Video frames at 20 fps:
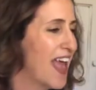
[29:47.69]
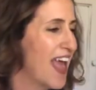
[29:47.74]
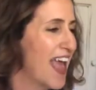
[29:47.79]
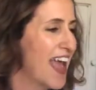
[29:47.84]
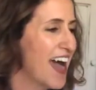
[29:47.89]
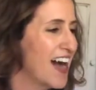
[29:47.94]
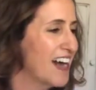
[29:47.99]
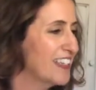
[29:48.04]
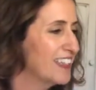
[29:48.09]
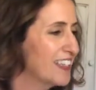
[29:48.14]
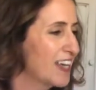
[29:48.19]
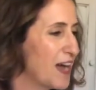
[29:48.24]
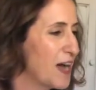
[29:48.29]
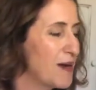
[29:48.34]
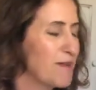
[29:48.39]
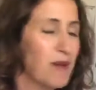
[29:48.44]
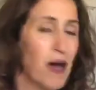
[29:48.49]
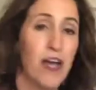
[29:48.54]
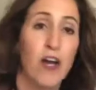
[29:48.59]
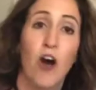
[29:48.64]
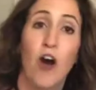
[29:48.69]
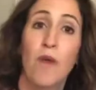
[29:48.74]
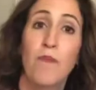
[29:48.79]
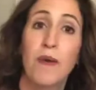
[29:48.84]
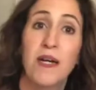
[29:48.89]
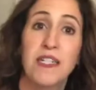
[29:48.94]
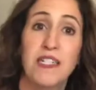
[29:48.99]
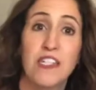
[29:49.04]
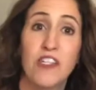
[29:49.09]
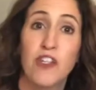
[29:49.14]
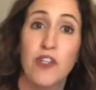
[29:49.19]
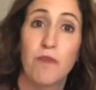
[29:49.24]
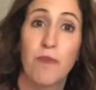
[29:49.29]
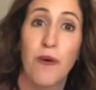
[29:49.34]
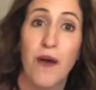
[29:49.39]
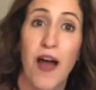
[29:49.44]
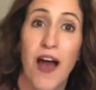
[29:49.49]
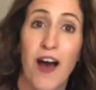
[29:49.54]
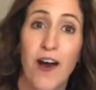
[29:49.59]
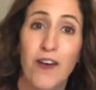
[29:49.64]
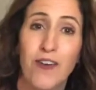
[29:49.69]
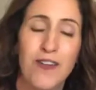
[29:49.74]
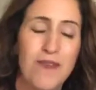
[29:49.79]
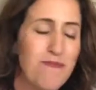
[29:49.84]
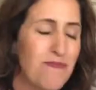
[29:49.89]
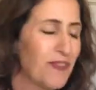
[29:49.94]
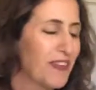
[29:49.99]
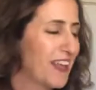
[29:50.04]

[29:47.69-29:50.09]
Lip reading: And I hope I did you proud.